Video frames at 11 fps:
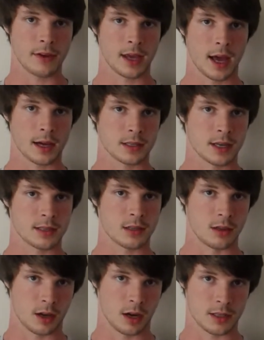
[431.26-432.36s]
access to
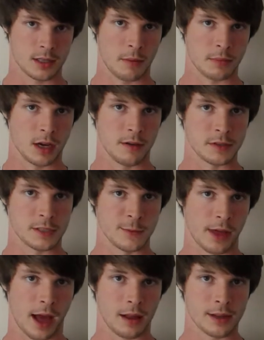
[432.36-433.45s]
the concept of a
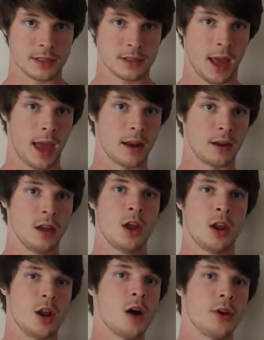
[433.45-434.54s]
smooth atlas and
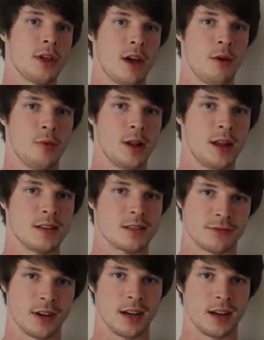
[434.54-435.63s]
knowing that we need to
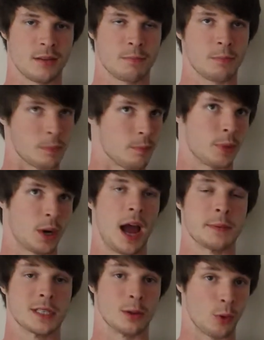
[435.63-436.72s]
find
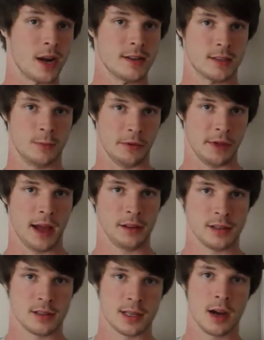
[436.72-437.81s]
perhaps the right smooth
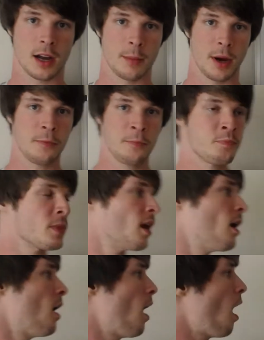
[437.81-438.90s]
atlas to talk about,
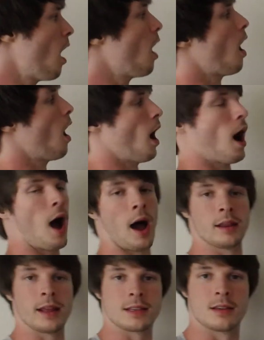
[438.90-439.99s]
I
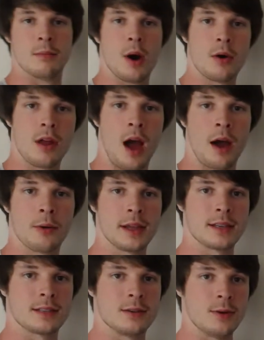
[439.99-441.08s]
would like
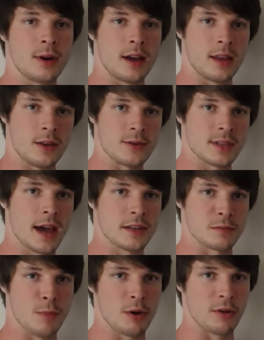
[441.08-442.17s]
to use that
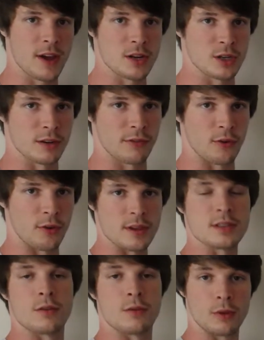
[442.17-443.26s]
as motivation for
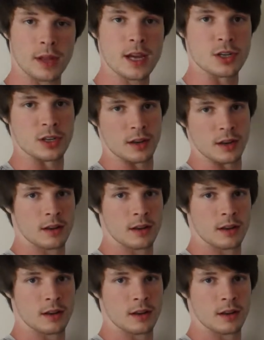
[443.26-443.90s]
this relation